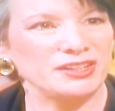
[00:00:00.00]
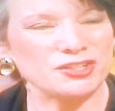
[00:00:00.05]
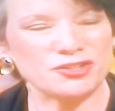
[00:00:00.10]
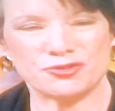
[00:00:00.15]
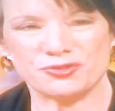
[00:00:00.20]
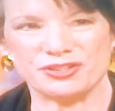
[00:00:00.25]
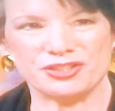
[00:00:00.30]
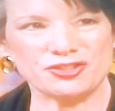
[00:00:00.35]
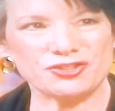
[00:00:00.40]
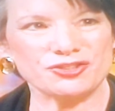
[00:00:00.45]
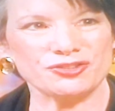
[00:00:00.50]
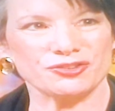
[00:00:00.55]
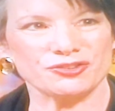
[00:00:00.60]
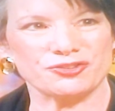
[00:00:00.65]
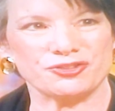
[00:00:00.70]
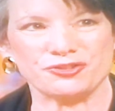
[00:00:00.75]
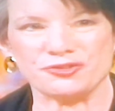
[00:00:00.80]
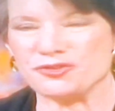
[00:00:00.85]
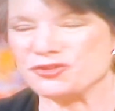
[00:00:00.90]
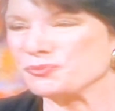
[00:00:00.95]
Traditional
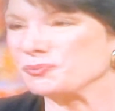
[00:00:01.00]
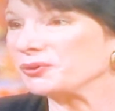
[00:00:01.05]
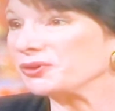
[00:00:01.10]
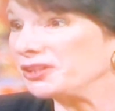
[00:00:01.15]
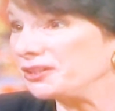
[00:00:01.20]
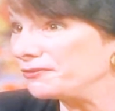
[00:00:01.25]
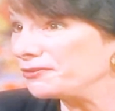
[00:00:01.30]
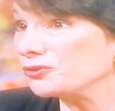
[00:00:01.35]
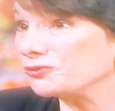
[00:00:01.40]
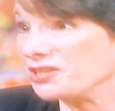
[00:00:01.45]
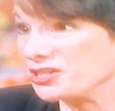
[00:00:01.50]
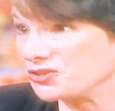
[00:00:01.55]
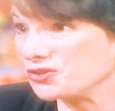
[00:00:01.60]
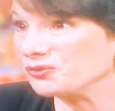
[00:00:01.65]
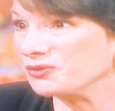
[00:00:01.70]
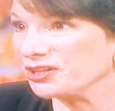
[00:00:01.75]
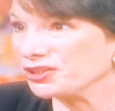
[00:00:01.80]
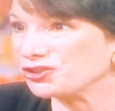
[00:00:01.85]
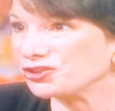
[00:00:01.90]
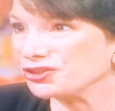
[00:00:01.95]
Jews believe in
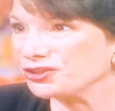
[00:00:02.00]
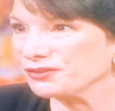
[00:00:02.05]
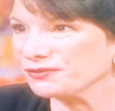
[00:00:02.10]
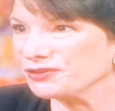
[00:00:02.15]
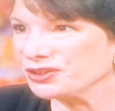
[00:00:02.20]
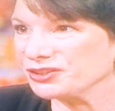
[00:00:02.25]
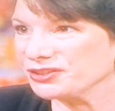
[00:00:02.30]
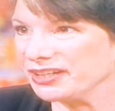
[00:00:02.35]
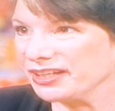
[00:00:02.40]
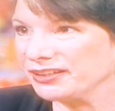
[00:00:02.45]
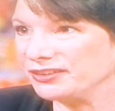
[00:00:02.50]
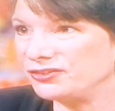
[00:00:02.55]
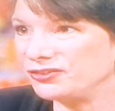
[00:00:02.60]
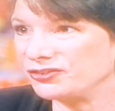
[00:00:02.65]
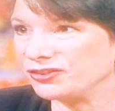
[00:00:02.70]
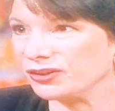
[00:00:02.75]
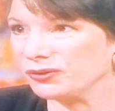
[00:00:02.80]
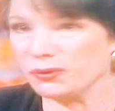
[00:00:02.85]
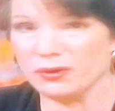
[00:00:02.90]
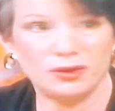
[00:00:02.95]
resurrection of the dead,
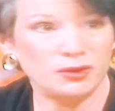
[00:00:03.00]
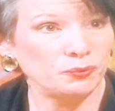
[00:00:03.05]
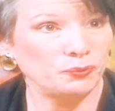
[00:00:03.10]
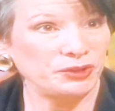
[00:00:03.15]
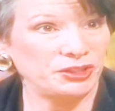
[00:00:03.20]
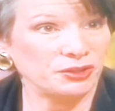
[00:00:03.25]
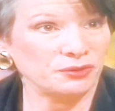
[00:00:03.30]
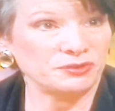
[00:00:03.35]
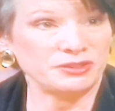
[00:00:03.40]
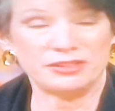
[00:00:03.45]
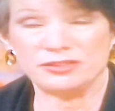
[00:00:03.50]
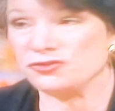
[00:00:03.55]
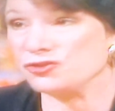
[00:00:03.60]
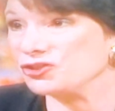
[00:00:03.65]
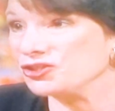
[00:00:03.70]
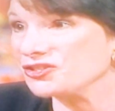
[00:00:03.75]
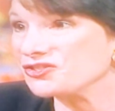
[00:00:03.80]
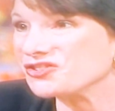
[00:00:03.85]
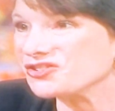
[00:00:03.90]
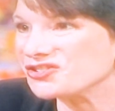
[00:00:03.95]
so we don't need
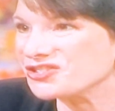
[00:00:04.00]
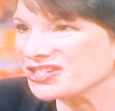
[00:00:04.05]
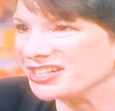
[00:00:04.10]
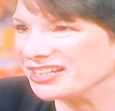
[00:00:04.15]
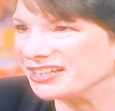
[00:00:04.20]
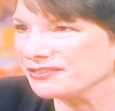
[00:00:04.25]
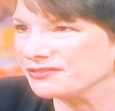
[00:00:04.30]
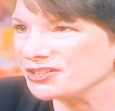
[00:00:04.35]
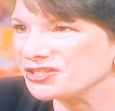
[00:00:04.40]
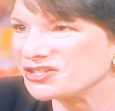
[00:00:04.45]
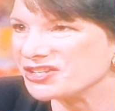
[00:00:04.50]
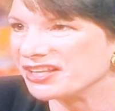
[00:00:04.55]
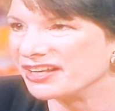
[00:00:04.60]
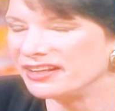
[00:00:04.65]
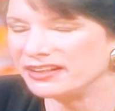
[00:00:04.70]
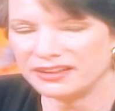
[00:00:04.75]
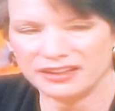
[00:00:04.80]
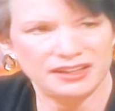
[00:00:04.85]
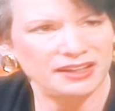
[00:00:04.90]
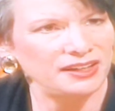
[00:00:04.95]
Jesus to give us
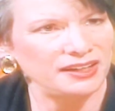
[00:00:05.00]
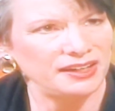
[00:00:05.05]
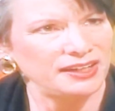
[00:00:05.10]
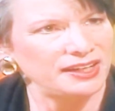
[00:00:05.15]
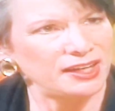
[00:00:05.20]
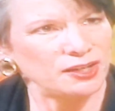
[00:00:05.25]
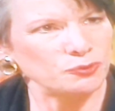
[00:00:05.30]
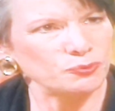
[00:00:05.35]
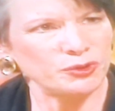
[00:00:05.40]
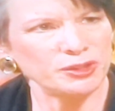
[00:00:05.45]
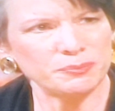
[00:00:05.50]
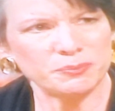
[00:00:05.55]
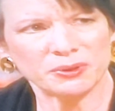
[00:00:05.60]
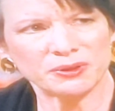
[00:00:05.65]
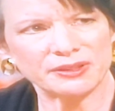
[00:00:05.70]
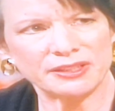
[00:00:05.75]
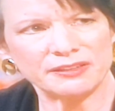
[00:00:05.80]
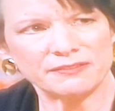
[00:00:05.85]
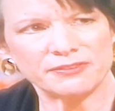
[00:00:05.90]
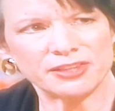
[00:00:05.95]
that. And we
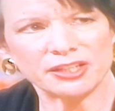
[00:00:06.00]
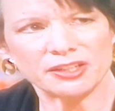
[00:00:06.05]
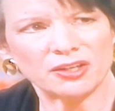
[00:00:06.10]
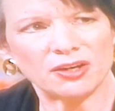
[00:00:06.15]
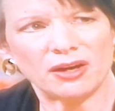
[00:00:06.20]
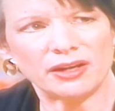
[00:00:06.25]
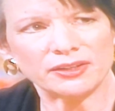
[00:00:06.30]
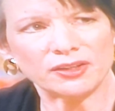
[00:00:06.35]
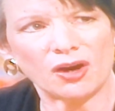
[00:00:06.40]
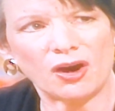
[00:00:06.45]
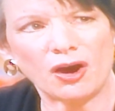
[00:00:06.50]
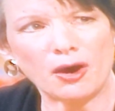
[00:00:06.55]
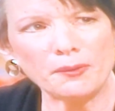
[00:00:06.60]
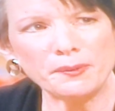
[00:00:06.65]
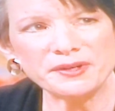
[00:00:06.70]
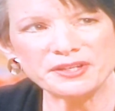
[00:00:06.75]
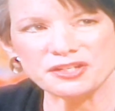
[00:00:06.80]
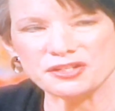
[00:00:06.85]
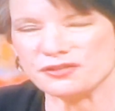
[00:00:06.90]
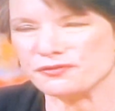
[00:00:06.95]
believe that God
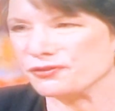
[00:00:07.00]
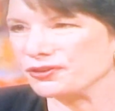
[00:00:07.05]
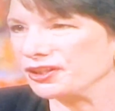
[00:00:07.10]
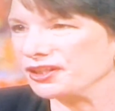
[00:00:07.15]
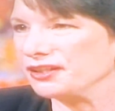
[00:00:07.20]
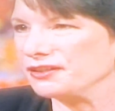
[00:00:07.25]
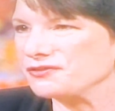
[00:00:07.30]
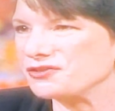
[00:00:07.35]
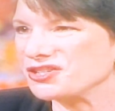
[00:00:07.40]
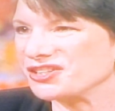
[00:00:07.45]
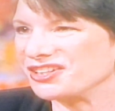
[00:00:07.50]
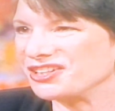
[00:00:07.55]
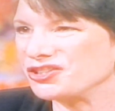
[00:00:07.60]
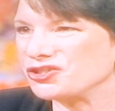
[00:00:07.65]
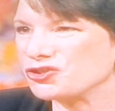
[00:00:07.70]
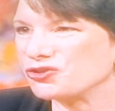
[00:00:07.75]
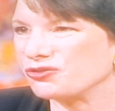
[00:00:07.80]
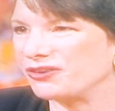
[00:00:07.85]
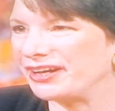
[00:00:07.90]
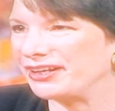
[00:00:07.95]
always forgives a
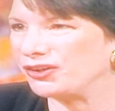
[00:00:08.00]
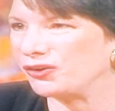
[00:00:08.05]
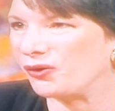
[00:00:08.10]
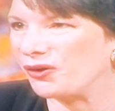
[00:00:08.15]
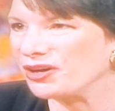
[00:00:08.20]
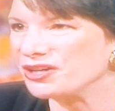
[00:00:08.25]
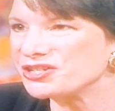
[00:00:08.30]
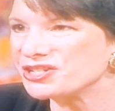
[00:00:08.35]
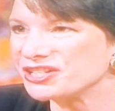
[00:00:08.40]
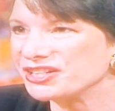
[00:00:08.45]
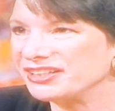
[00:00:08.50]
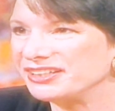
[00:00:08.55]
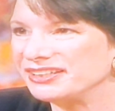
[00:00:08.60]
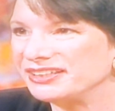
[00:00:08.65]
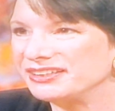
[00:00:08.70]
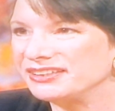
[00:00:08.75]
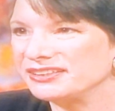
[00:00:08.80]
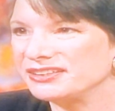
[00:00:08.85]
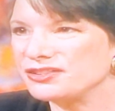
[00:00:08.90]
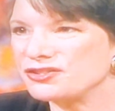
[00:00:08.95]
contrite heart,
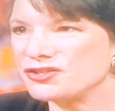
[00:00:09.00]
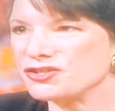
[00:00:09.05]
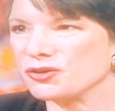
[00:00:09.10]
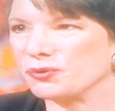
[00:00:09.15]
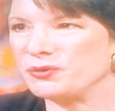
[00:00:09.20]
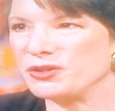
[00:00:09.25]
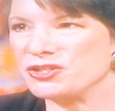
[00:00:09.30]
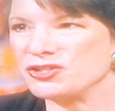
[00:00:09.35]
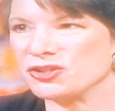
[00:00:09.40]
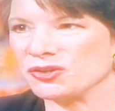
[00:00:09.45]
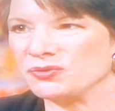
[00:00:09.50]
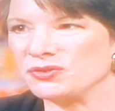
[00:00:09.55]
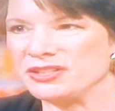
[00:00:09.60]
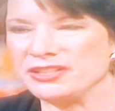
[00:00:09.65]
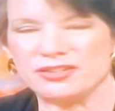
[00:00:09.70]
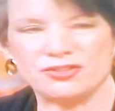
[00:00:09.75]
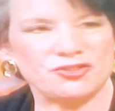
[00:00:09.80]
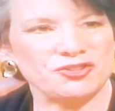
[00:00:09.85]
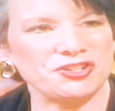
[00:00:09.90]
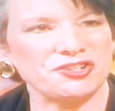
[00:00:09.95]
so we don't
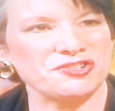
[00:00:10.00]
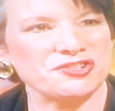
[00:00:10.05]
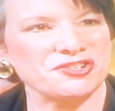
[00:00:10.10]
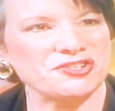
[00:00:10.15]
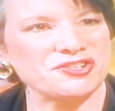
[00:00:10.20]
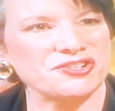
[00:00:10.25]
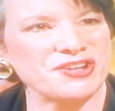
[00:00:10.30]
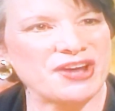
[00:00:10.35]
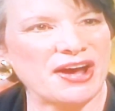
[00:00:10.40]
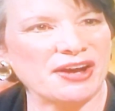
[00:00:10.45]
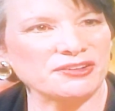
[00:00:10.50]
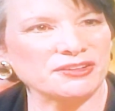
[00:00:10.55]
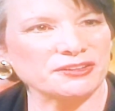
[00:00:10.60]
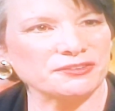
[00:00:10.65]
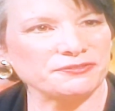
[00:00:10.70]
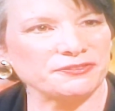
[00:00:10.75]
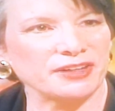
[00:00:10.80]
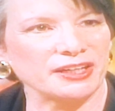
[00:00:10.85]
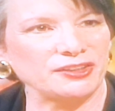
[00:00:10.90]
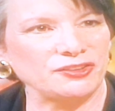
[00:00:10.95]
need Jesus'
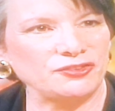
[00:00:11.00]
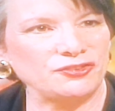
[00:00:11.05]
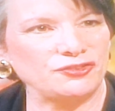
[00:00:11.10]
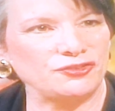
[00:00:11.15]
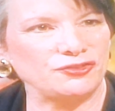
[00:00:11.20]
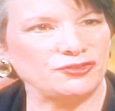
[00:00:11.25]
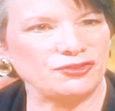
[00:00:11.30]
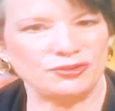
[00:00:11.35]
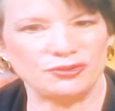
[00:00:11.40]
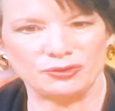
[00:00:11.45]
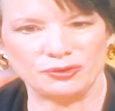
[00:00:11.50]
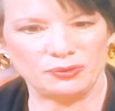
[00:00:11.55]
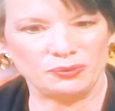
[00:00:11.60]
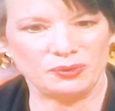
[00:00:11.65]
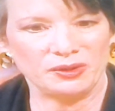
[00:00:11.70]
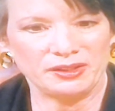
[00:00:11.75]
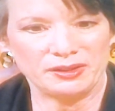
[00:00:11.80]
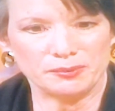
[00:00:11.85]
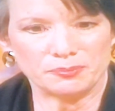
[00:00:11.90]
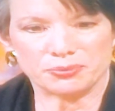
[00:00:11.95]
sacrifice
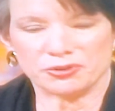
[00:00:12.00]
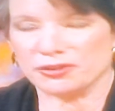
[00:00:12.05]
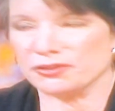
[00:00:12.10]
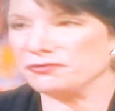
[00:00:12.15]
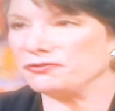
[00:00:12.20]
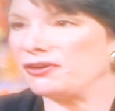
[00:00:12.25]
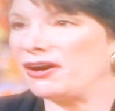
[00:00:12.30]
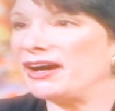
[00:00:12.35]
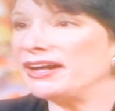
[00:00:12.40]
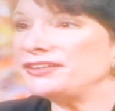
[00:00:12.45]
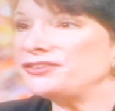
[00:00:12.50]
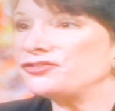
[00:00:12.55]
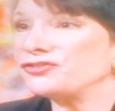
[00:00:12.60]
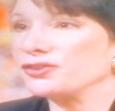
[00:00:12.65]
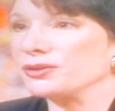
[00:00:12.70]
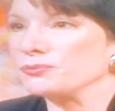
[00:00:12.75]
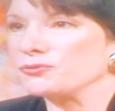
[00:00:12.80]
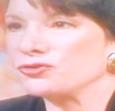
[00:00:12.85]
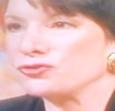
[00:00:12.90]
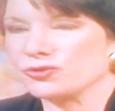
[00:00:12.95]
to provide
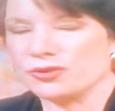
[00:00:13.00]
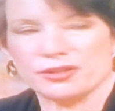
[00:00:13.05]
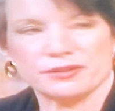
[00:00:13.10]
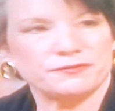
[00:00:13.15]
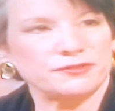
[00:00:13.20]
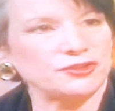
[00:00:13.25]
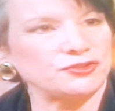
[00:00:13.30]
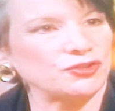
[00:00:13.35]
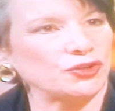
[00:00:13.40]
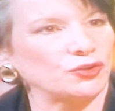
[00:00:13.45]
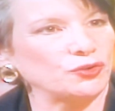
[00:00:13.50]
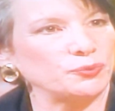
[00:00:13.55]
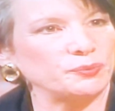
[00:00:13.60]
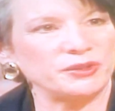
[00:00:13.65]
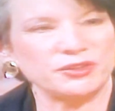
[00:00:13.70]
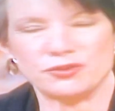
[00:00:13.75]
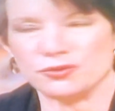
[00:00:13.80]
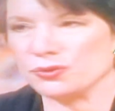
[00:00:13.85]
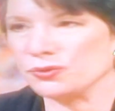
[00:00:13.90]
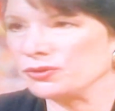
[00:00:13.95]
some sort of
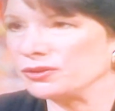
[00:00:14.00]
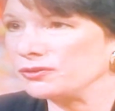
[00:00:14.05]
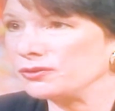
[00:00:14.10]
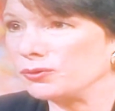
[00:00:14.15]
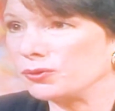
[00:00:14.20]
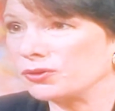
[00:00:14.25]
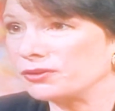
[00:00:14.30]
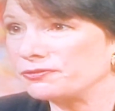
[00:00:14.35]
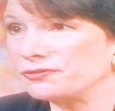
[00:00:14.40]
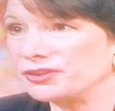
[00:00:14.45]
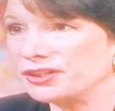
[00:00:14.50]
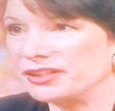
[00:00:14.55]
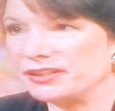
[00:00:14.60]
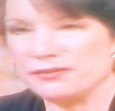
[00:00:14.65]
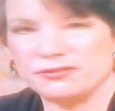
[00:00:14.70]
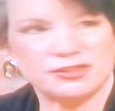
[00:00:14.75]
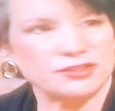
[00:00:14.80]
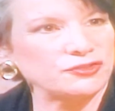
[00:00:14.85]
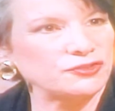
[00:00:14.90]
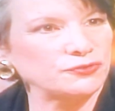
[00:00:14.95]
atonement or
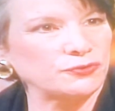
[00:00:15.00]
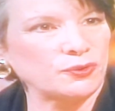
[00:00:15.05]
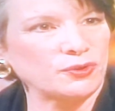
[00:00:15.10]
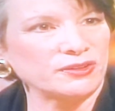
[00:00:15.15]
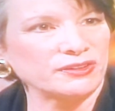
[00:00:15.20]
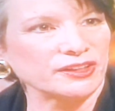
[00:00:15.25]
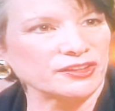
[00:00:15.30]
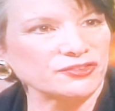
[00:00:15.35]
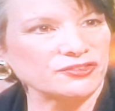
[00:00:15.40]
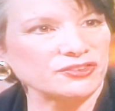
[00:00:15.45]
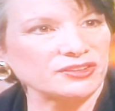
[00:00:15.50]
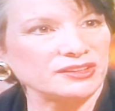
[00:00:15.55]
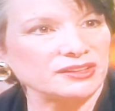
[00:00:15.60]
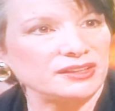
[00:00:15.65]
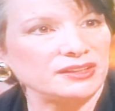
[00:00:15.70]
forgiveness for us.